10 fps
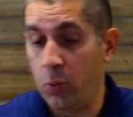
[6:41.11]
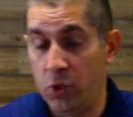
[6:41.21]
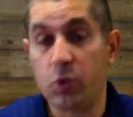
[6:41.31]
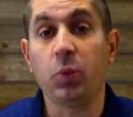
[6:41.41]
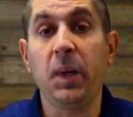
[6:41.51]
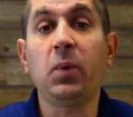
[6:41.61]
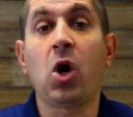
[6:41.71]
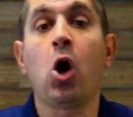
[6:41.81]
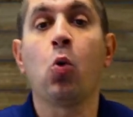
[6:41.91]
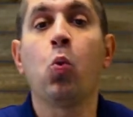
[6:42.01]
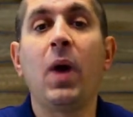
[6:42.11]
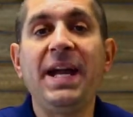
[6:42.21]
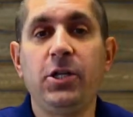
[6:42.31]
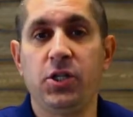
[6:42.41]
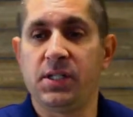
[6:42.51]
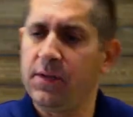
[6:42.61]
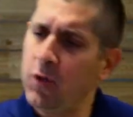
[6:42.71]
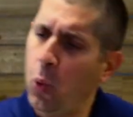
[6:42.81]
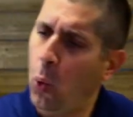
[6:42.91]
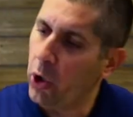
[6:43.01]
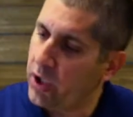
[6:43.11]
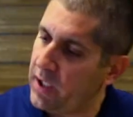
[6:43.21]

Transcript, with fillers: which we would call wages, if you work